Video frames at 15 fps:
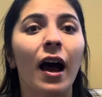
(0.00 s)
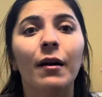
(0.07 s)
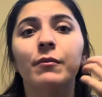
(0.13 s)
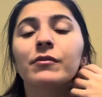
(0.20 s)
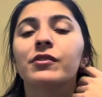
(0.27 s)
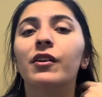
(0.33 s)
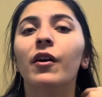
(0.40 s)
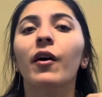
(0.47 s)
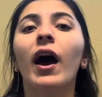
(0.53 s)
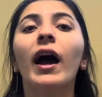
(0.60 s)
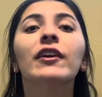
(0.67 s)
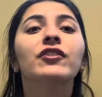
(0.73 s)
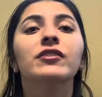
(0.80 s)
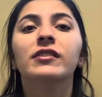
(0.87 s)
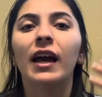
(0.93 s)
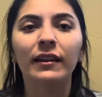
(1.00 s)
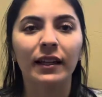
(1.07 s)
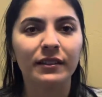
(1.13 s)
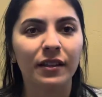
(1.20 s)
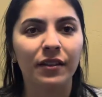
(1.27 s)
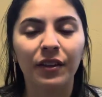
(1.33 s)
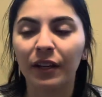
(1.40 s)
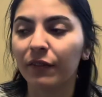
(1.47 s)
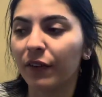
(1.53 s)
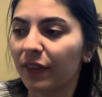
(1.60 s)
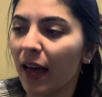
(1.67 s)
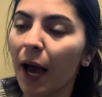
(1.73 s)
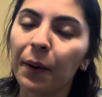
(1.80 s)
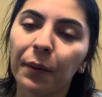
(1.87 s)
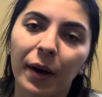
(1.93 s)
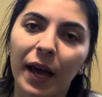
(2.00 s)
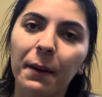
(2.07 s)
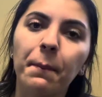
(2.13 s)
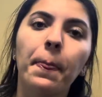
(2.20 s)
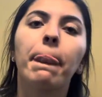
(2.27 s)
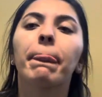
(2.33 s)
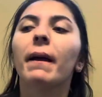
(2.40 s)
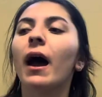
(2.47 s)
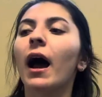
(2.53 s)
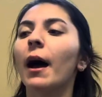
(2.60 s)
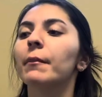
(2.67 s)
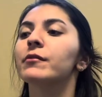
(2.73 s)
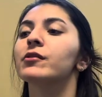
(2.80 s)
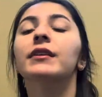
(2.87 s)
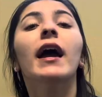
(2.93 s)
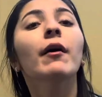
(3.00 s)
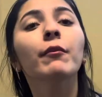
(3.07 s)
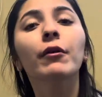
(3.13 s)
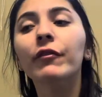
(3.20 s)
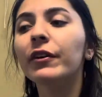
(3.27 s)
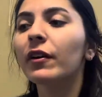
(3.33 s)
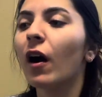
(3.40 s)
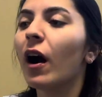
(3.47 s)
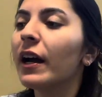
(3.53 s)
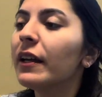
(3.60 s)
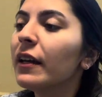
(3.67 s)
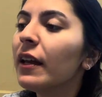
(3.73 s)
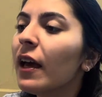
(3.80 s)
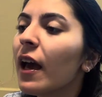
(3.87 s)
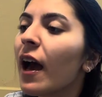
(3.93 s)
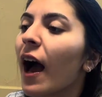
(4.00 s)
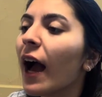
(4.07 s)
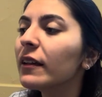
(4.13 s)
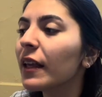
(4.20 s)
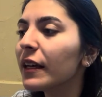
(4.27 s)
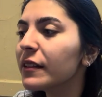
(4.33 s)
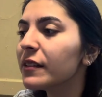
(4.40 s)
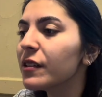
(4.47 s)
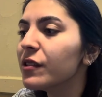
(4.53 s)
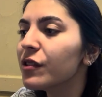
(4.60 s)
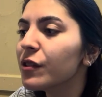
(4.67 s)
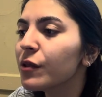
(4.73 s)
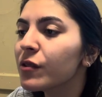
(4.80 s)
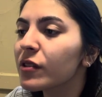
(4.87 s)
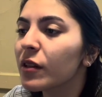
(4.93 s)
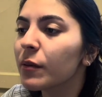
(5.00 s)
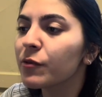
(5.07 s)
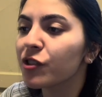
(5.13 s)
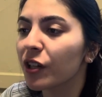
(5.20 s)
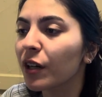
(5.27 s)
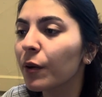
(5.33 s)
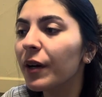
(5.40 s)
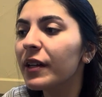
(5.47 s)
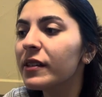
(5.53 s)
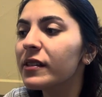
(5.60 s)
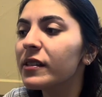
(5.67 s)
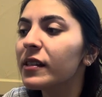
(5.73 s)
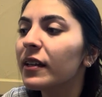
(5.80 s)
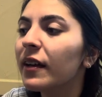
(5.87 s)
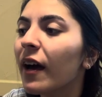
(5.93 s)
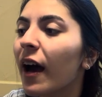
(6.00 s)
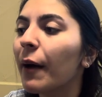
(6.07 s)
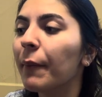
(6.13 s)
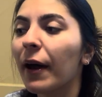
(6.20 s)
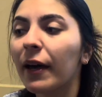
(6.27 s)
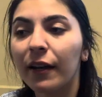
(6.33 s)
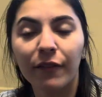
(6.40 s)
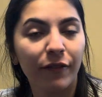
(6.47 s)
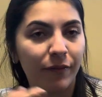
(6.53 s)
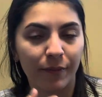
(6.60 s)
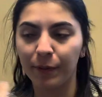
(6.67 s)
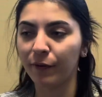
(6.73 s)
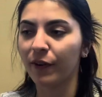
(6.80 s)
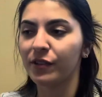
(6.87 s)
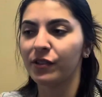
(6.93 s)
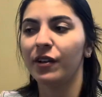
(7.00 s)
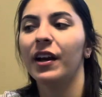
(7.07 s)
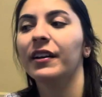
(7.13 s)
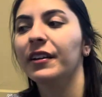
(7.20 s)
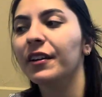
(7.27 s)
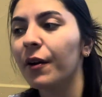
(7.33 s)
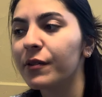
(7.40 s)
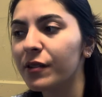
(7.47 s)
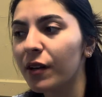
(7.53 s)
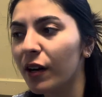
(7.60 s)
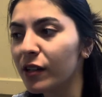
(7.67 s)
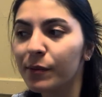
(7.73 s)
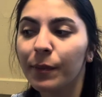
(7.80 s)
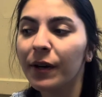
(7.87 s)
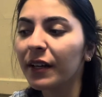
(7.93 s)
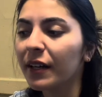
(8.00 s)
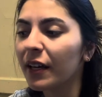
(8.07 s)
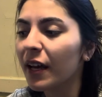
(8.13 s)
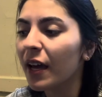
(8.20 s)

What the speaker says: So I like to think of it that way. So now moving on, I like to do some Chikowitz out of Professor Andy Kozar's book.